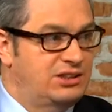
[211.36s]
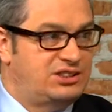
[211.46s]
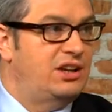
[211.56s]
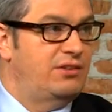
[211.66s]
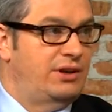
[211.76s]

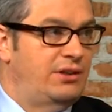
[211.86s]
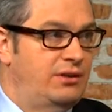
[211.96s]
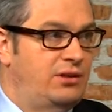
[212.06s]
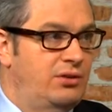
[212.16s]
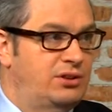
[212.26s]
serving,
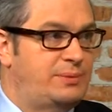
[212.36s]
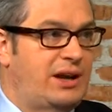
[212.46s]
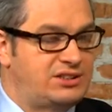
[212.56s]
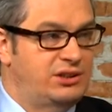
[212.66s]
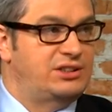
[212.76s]
but those
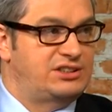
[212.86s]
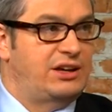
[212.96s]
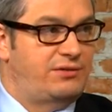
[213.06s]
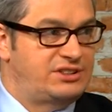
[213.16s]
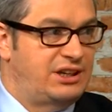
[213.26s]
packs are not
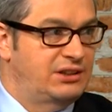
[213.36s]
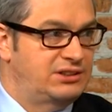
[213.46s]
designed for single